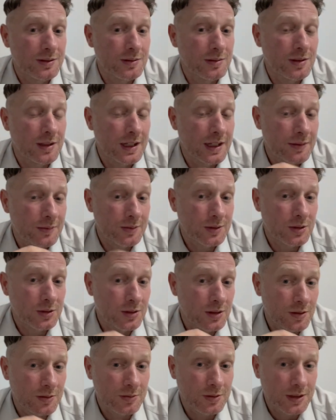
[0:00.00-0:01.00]
I haven't
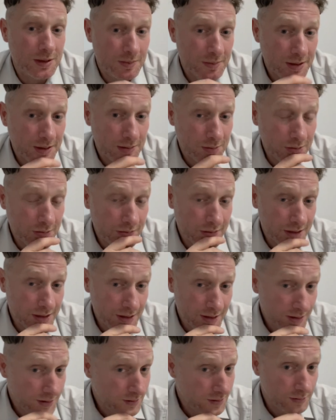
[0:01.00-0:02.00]
got a really big movie
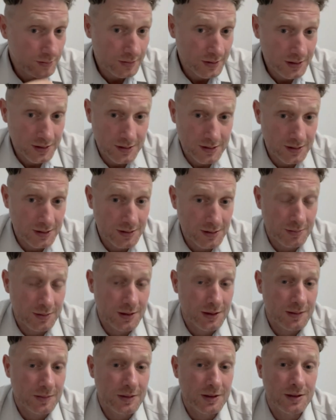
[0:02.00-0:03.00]
yet. And I said, well, this is it,
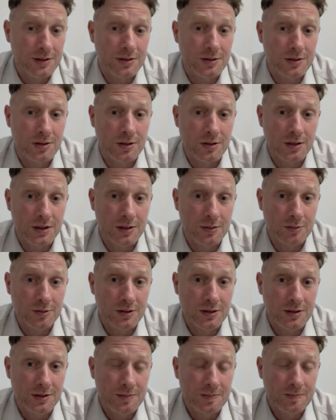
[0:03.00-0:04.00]
mate. This is
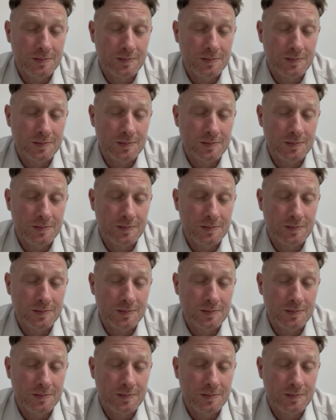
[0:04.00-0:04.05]
Hollywood.